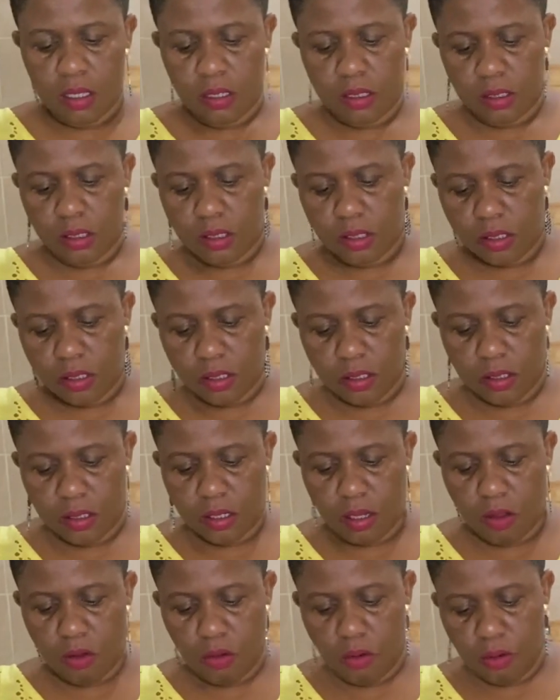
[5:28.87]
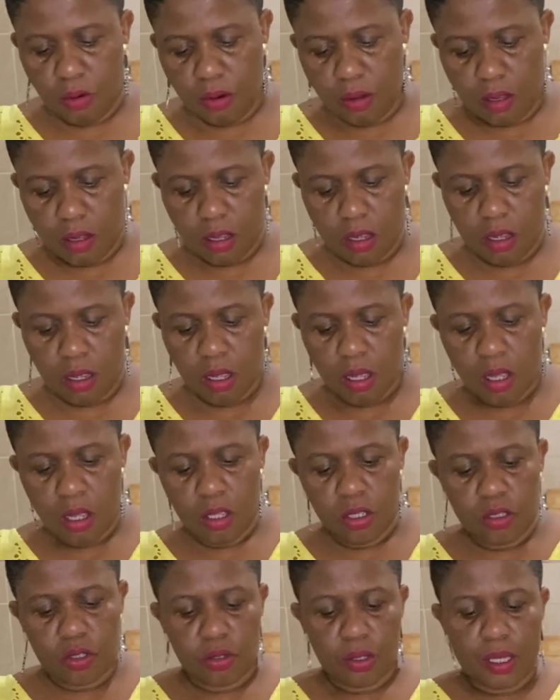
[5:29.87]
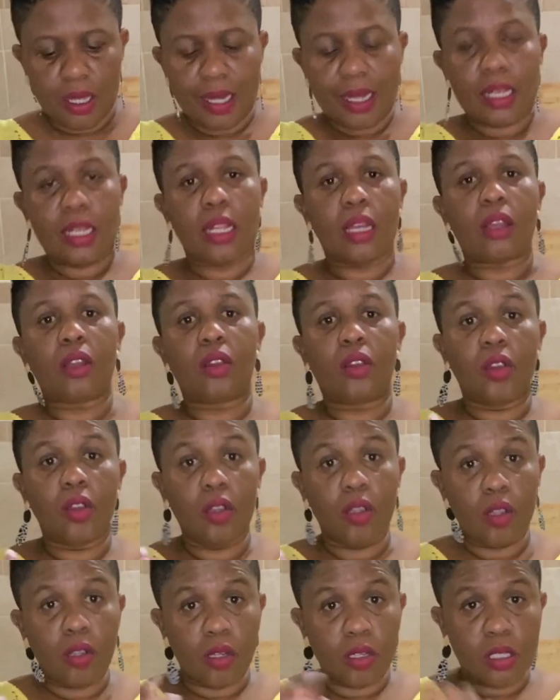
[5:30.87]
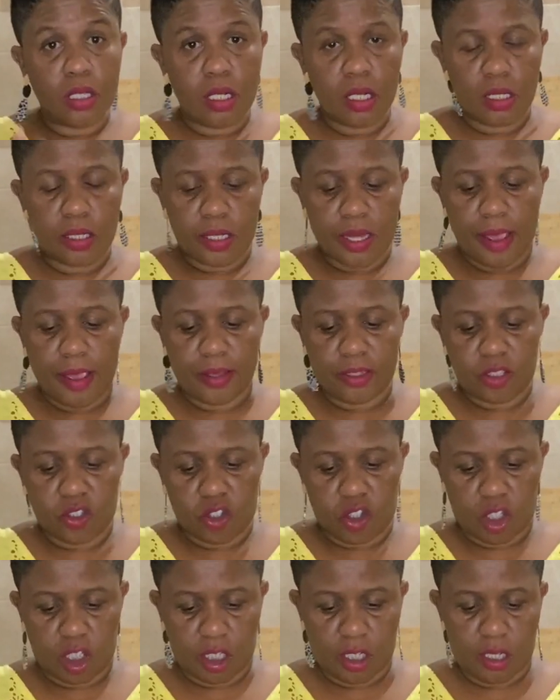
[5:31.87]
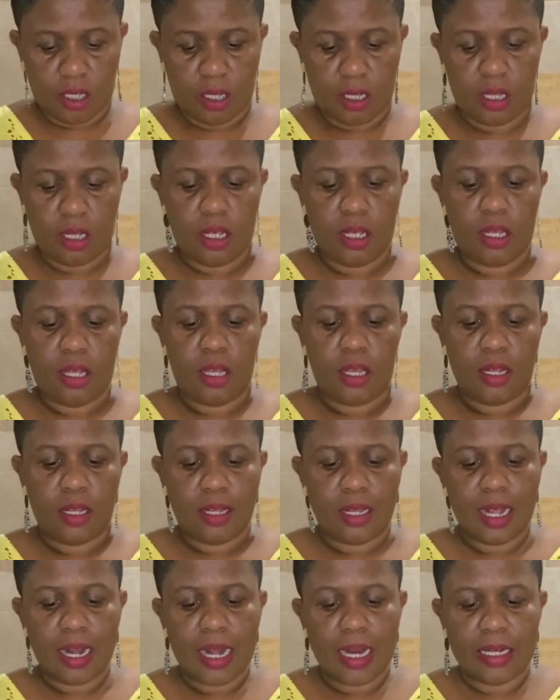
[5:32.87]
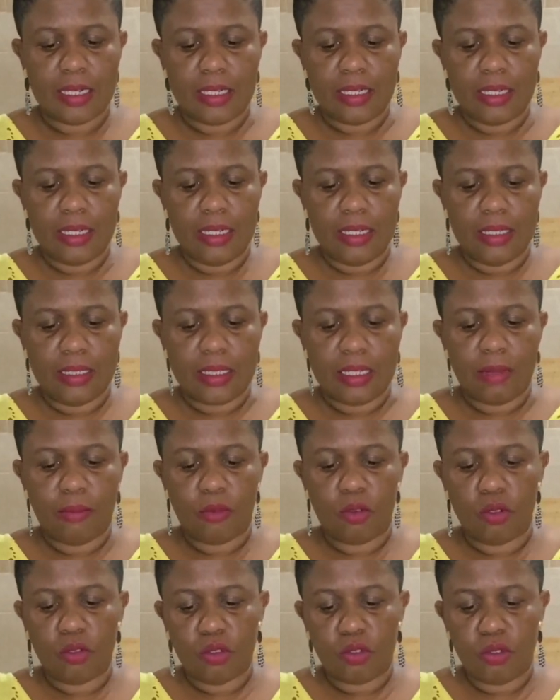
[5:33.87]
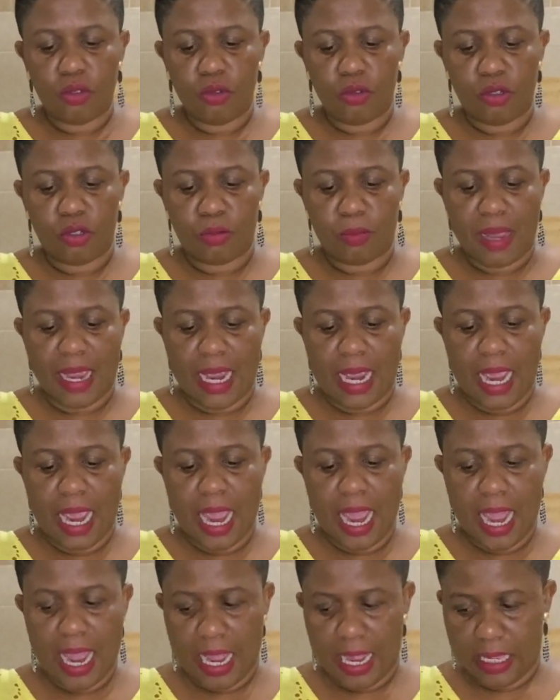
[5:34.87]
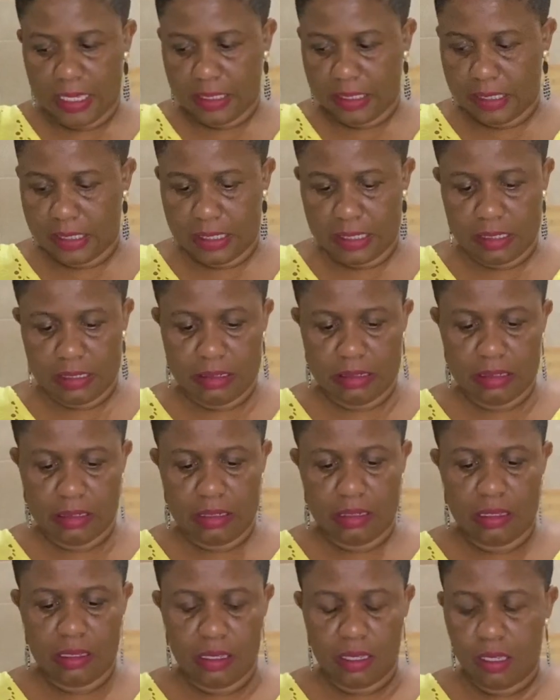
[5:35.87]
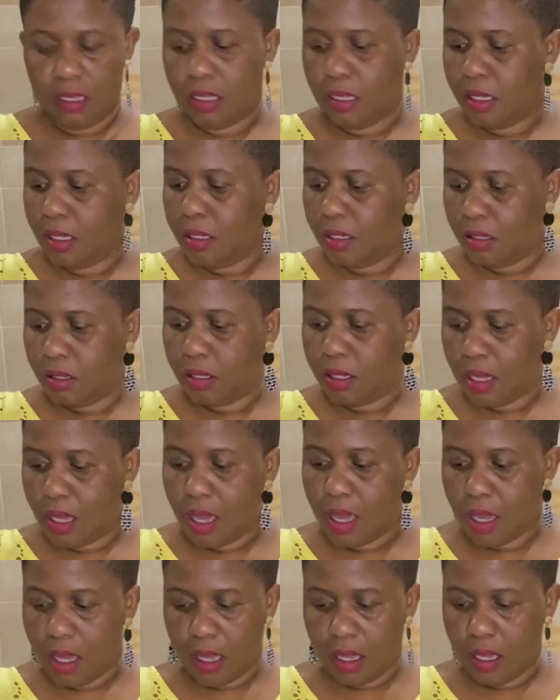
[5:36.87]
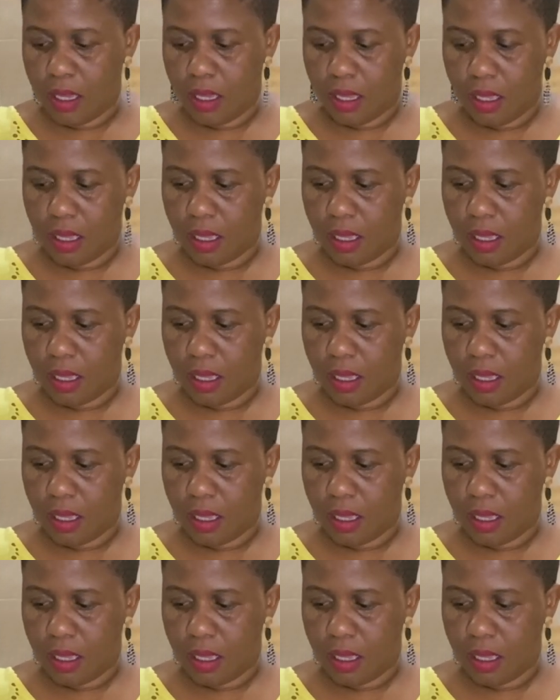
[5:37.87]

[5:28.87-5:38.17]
So, to get the good texture that I need, I'm going to use my hands. Okay.